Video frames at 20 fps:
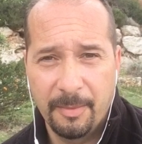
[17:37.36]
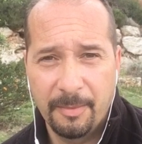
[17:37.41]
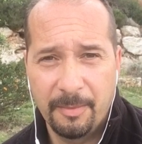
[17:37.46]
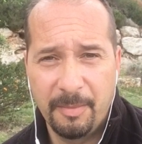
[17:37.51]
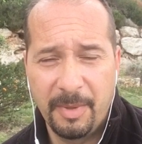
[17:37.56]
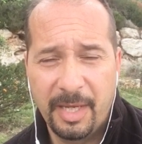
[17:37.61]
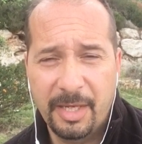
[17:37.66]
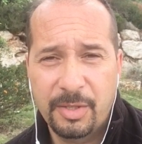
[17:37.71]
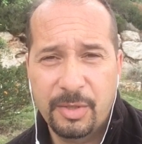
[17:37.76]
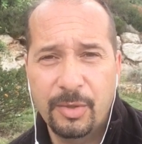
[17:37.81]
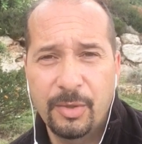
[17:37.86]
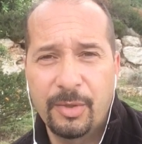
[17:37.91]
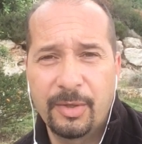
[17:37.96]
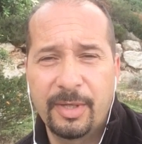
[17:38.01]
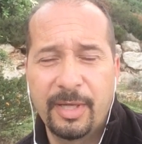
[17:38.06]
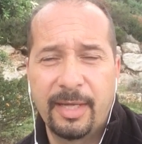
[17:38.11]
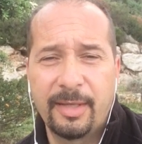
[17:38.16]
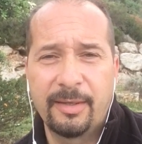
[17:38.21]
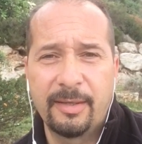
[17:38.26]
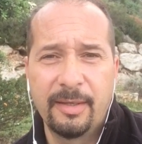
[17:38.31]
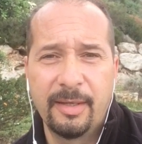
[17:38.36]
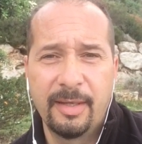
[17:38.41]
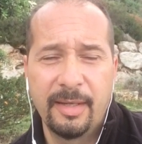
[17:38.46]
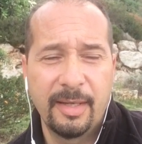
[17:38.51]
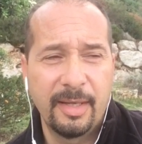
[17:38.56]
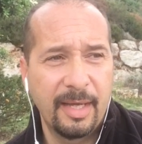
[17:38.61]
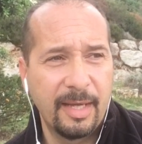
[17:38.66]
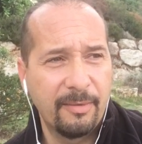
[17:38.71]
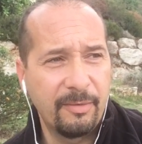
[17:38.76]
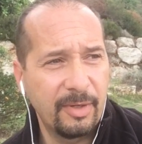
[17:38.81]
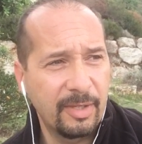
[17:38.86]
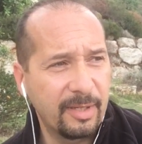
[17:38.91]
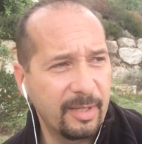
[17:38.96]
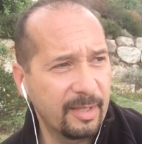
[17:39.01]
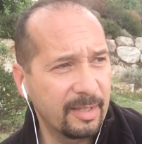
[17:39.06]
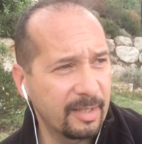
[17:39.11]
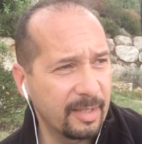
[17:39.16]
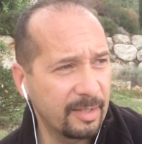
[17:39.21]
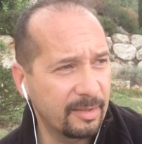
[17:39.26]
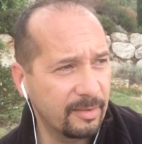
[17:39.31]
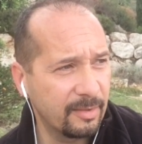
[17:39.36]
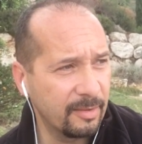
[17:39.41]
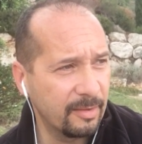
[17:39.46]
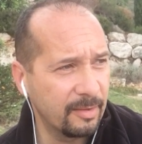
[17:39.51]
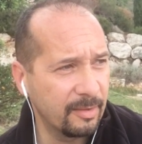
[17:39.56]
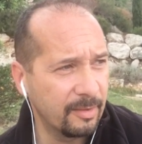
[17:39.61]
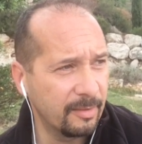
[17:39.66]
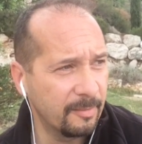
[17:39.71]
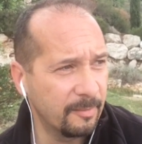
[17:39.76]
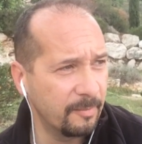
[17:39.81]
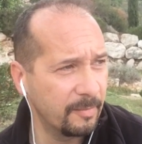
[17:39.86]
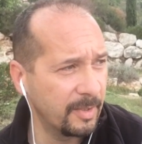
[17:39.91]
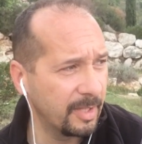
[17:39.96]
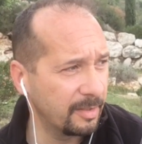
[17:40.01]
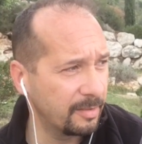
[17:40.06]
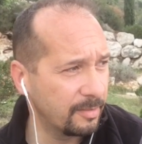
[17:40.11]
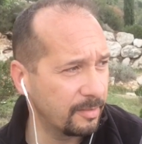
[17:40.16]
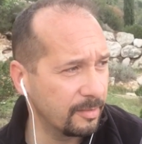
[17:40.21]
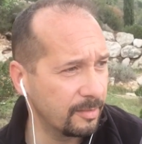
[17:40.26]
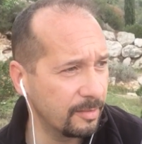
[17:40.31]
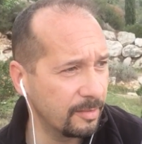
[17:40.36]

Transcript: make sure that everything that